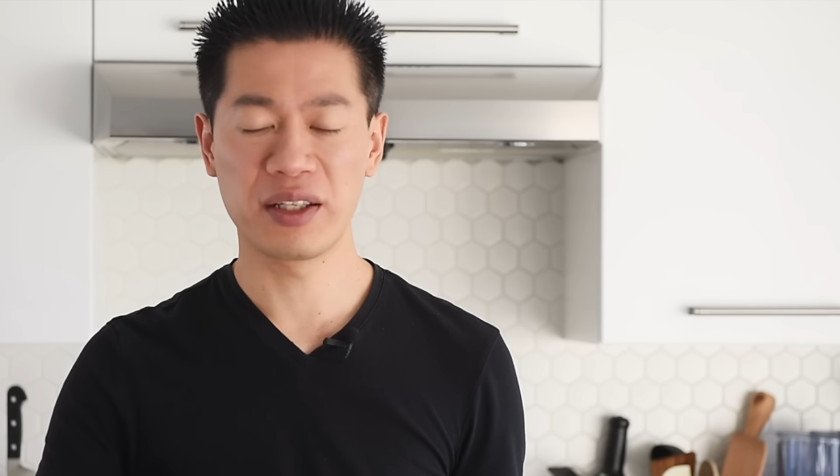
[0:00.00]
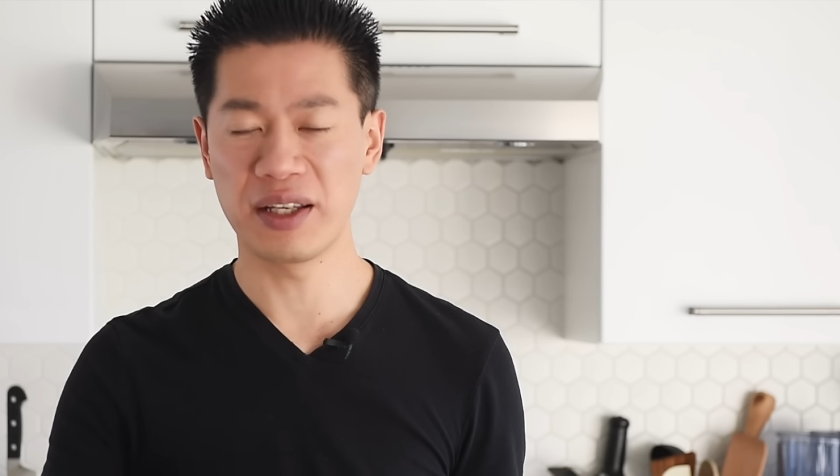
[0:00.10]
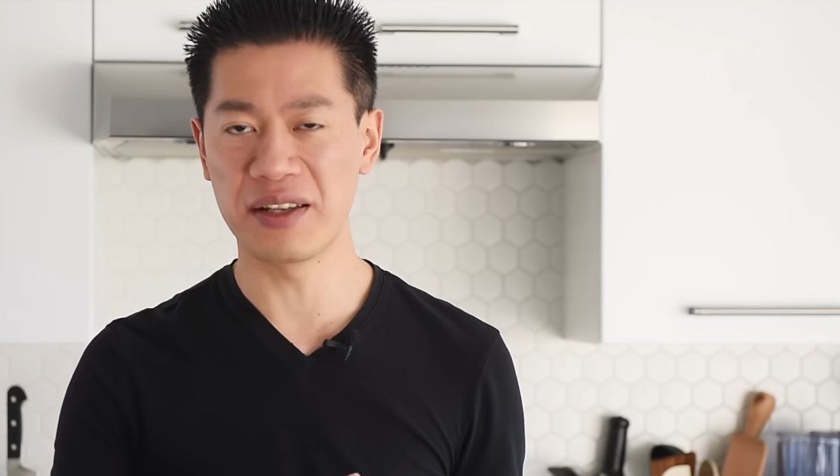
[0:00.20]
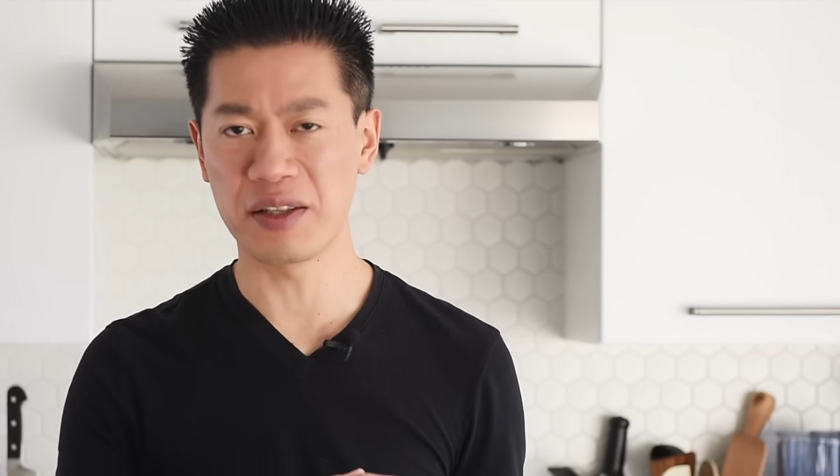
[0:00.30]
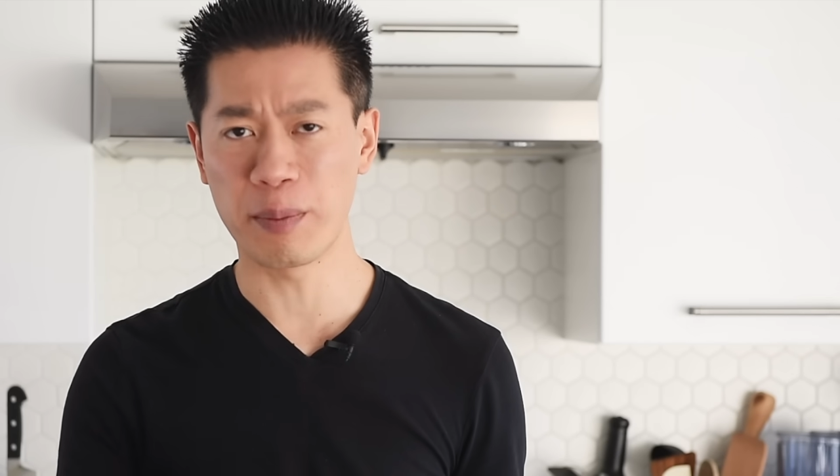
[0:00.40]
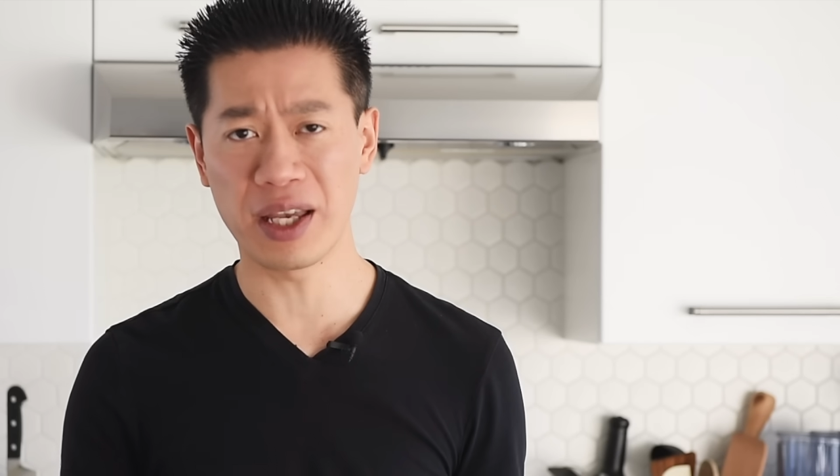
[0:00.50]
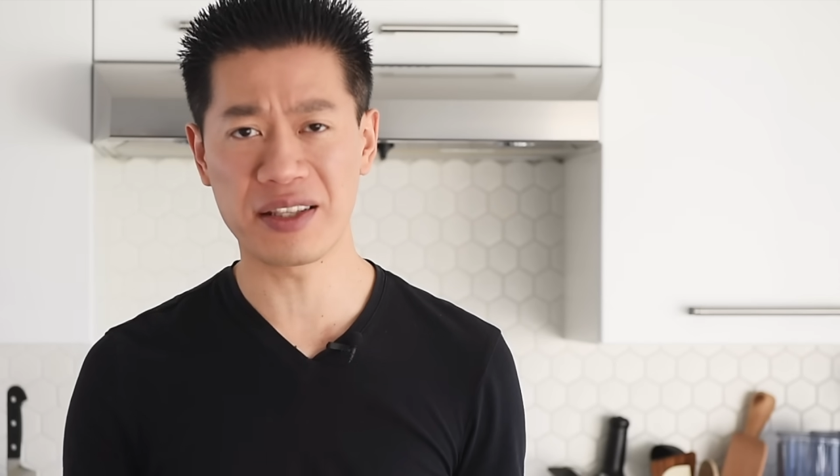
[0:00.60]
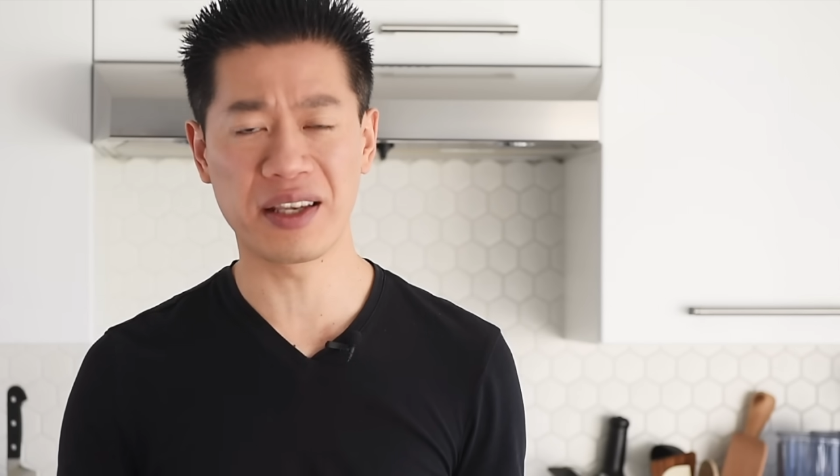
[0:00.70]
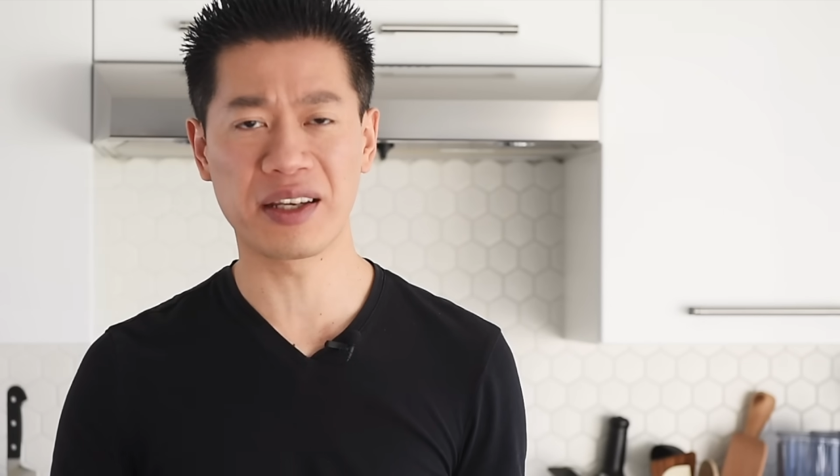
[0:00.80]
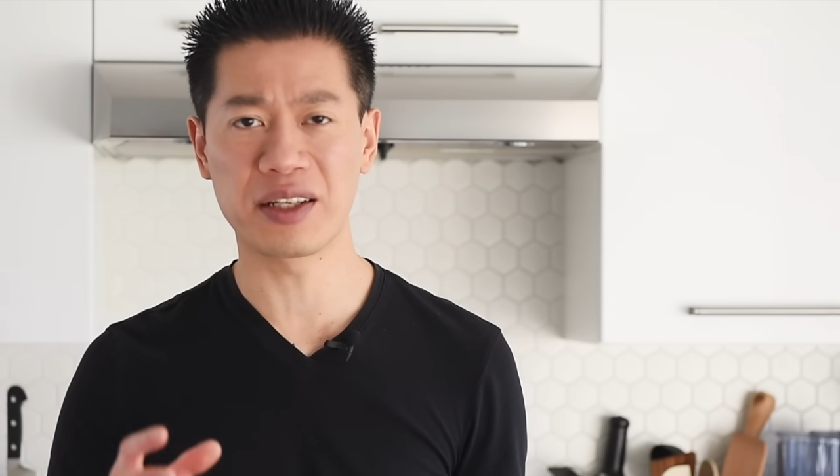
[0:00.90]
is
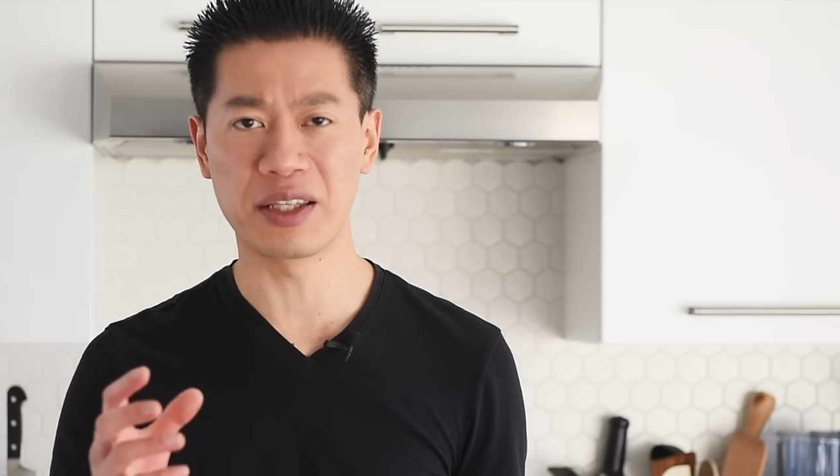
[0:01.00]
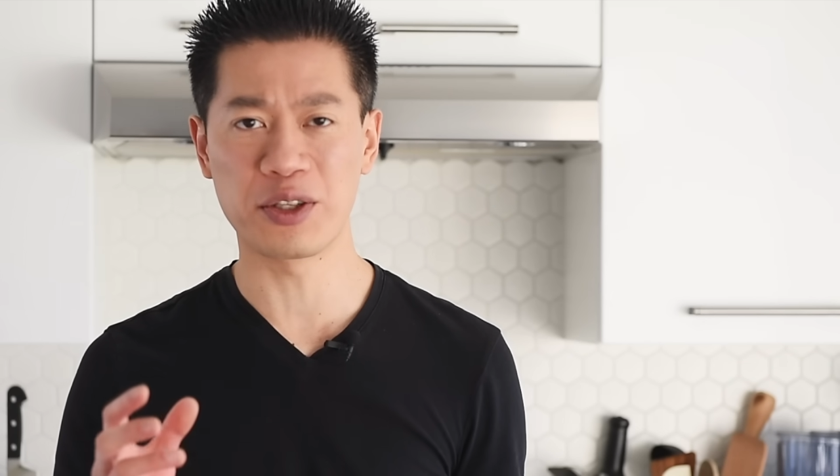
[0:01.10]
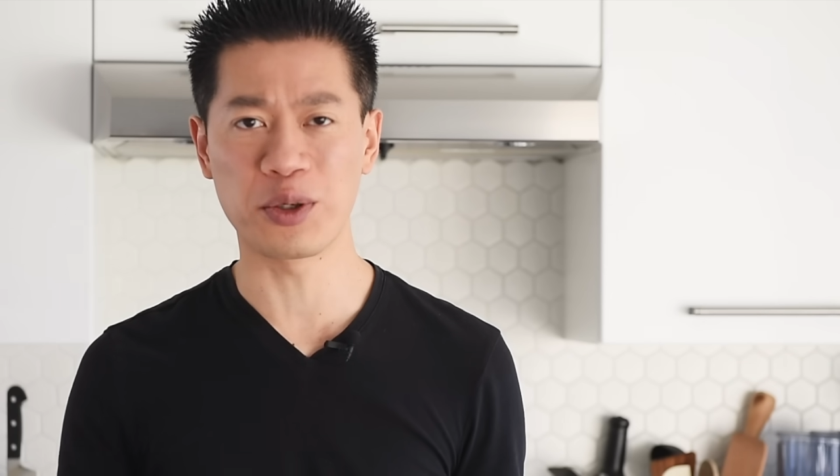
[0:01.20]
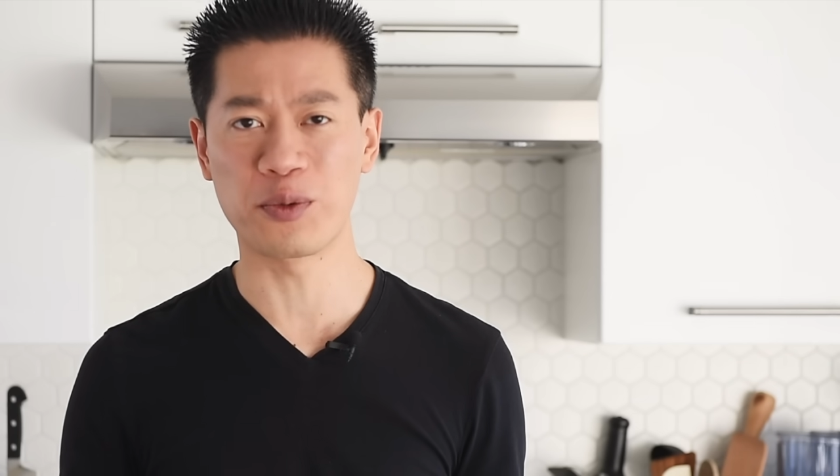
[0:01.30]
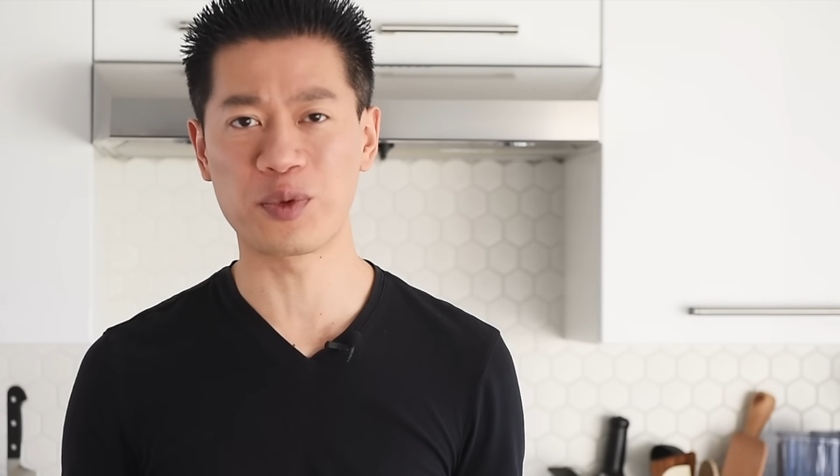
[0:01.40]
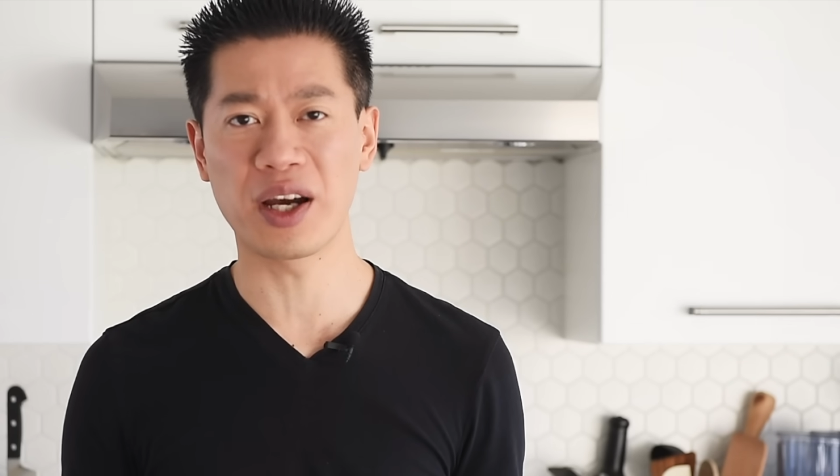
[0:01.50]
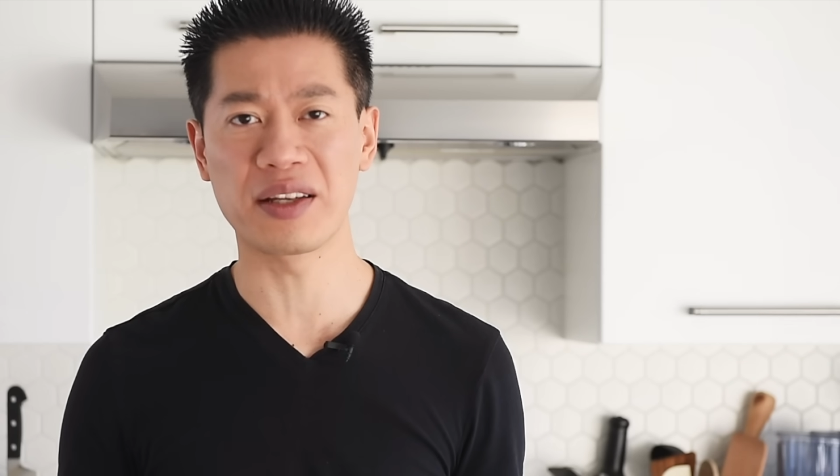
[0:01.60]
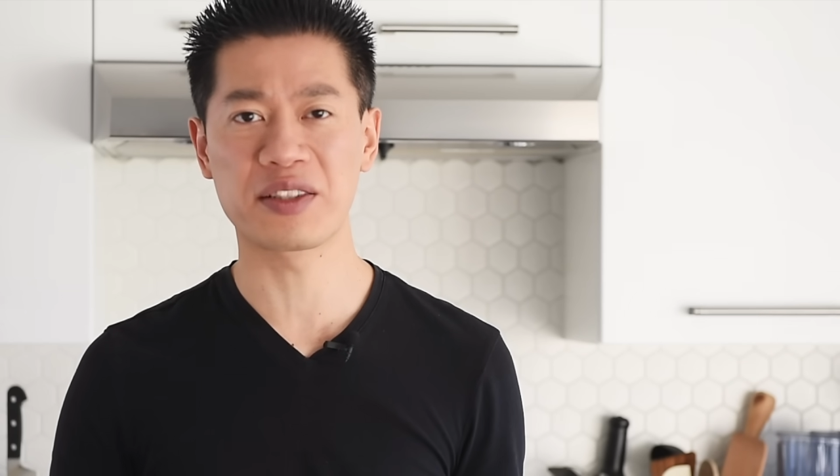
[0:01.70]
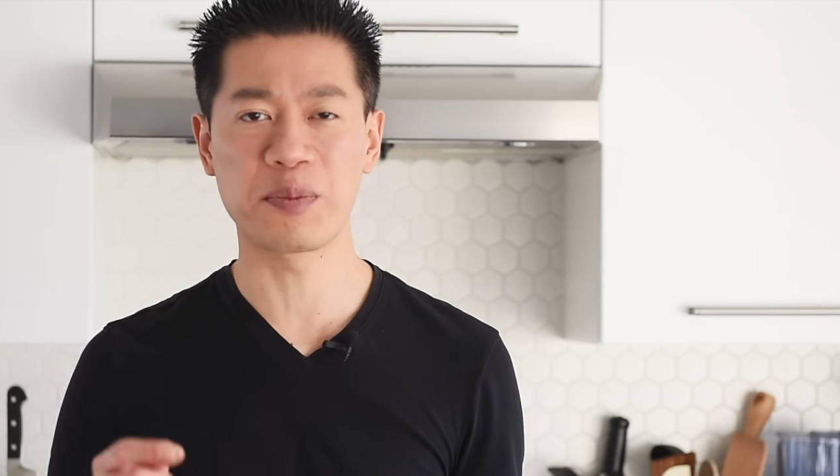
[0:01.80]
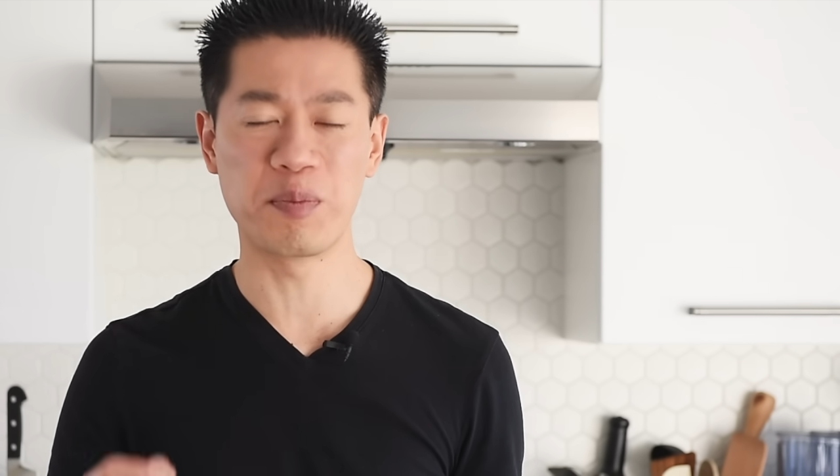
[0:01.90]
amazing in its own
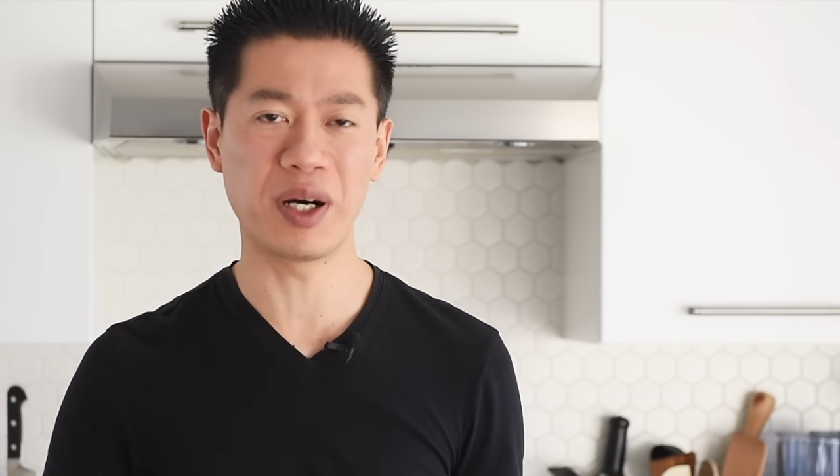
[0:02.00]
right,